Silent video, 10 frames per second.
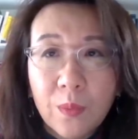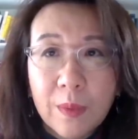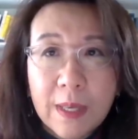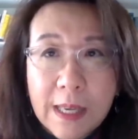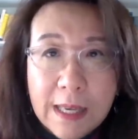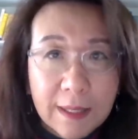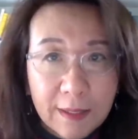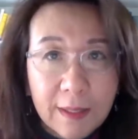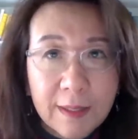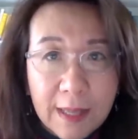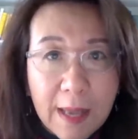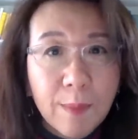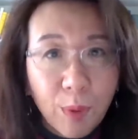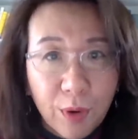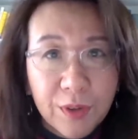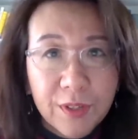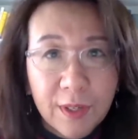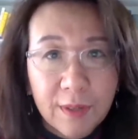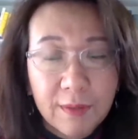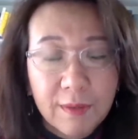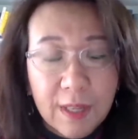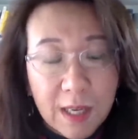he is the same person that